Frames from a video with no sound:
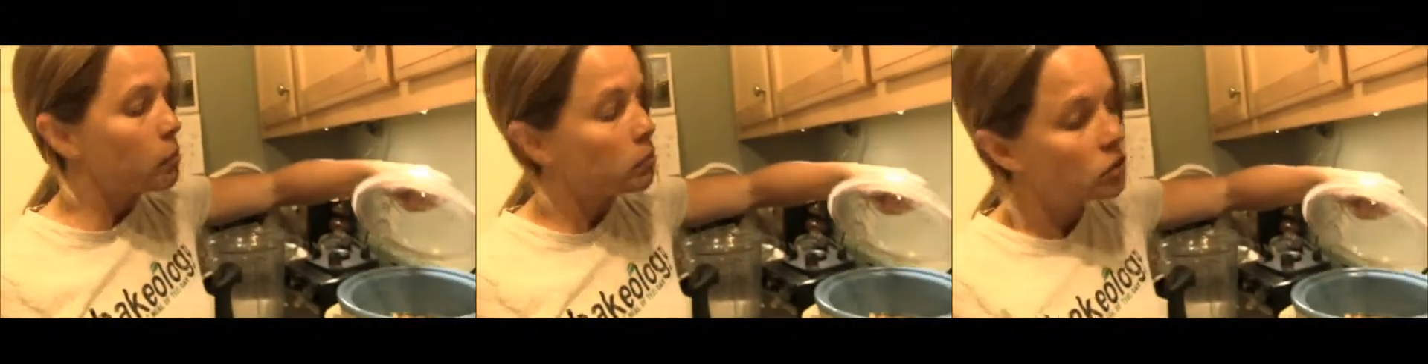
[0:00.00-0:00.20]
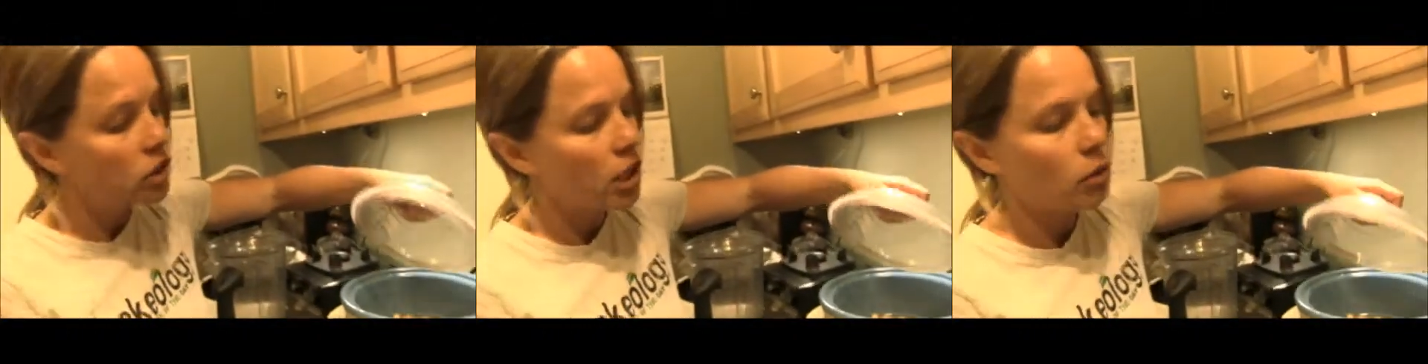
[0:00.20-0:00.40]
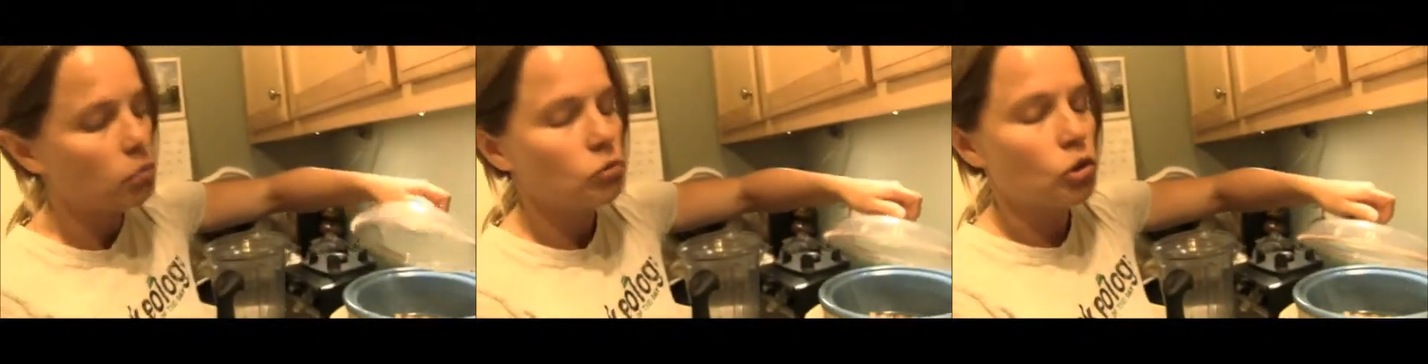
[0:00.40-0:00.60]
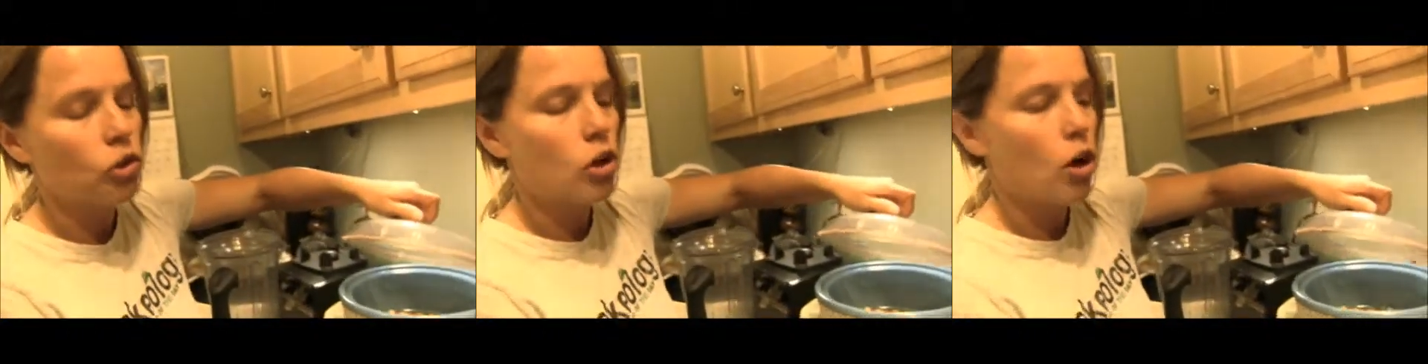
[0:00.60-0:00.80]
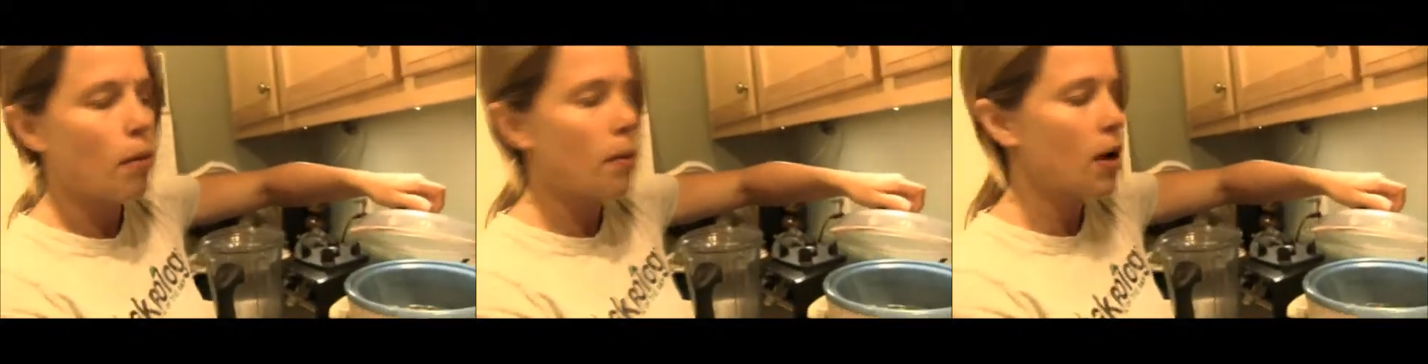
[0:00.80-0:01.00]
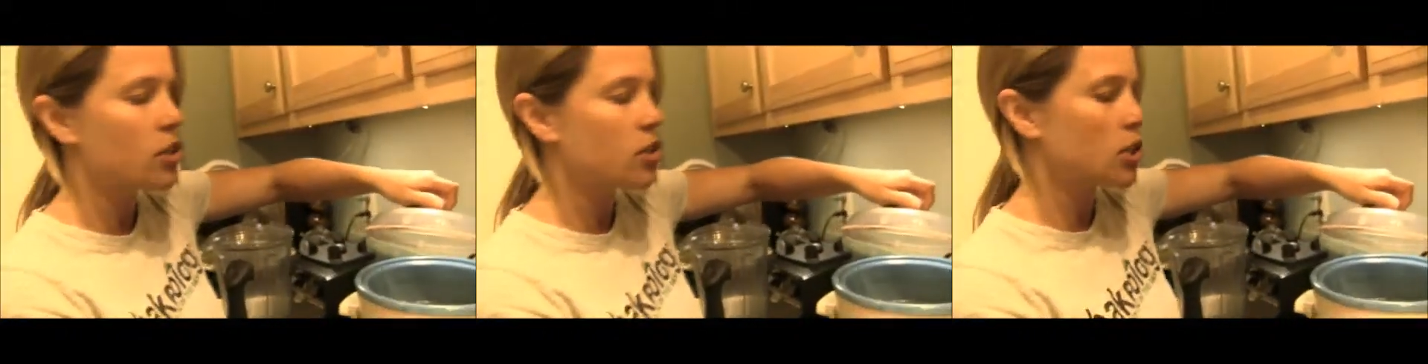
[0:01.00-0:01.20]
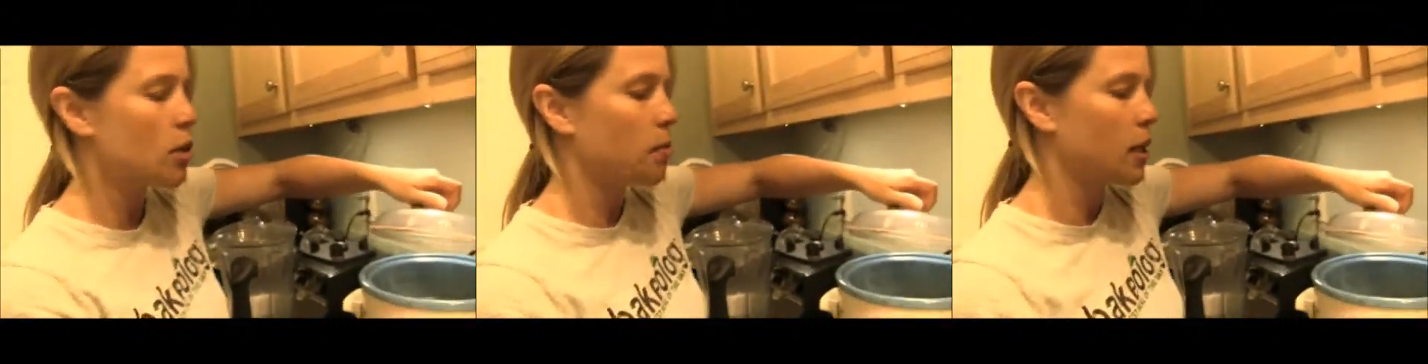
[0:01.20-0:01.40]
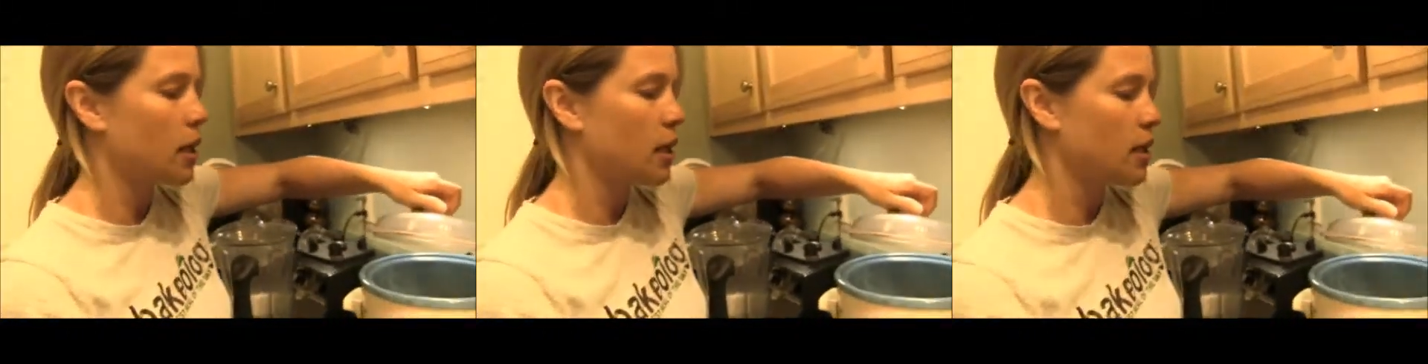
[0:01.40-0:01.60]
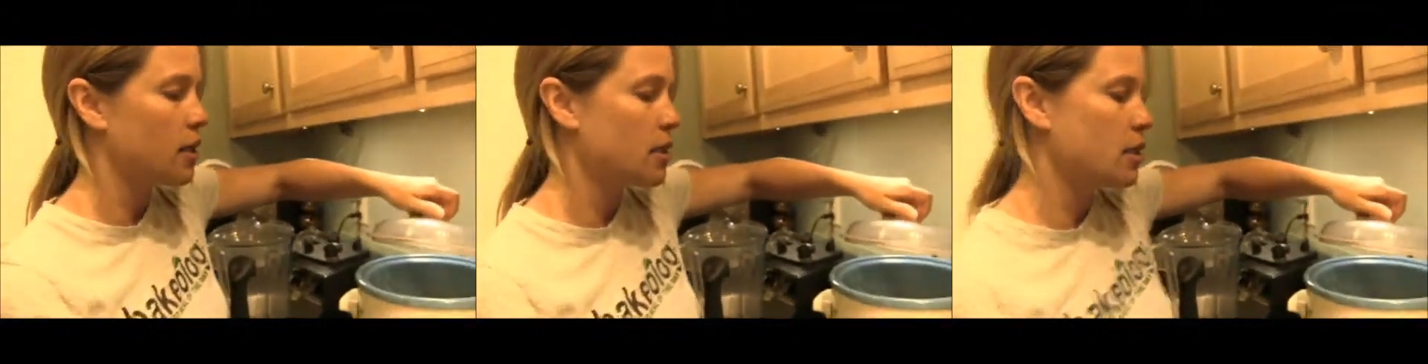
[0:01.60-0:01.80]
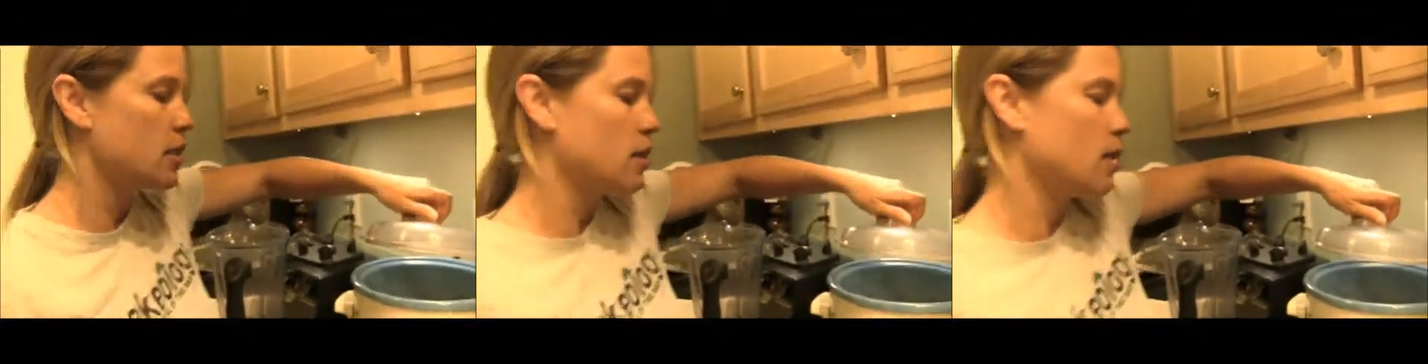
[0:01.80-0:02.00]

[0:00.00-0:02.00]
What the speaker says: So garbanzo beans